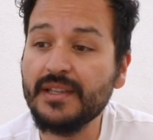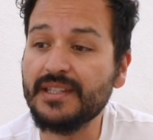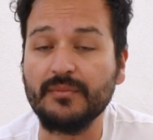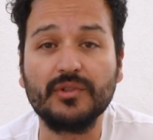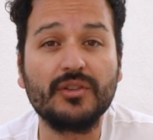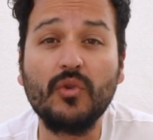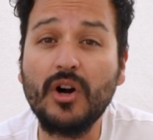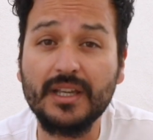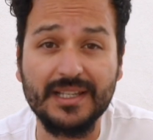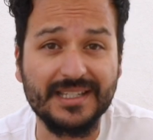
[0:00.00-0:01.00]
Same with
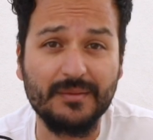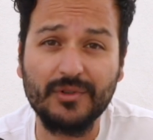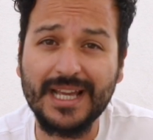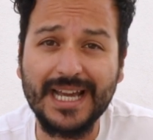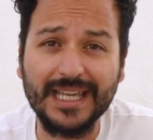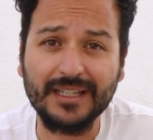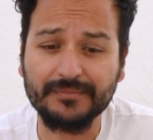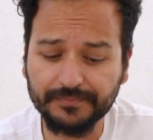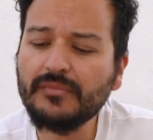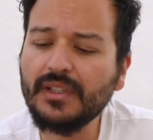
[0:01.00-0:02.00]
walking, same with hiking.